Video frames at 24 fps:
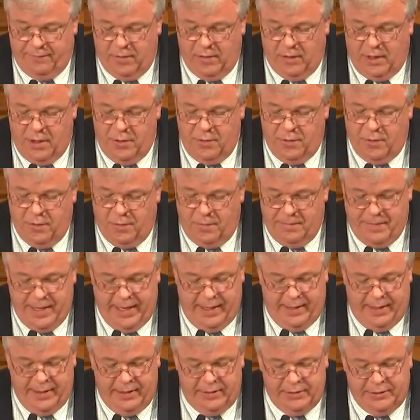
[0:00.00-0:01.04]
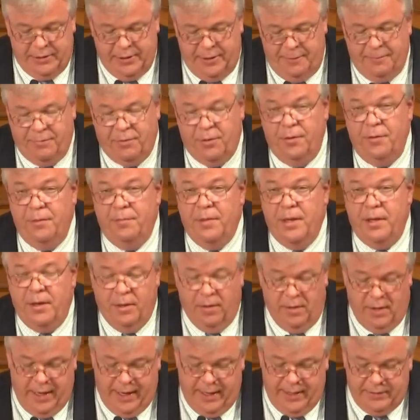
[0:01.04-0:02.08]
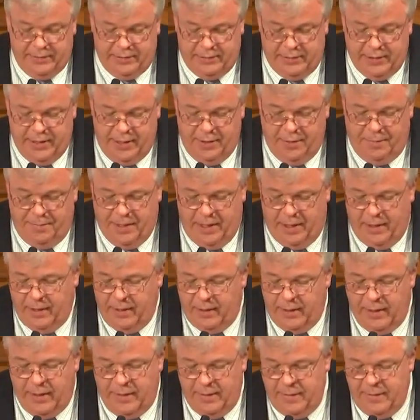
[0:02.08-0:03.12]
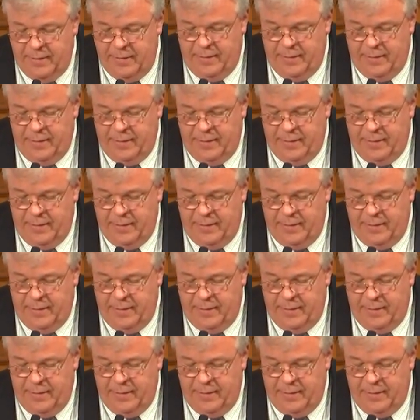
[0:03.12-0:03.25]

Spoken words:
for local maintenance and improvement grants, LMIG,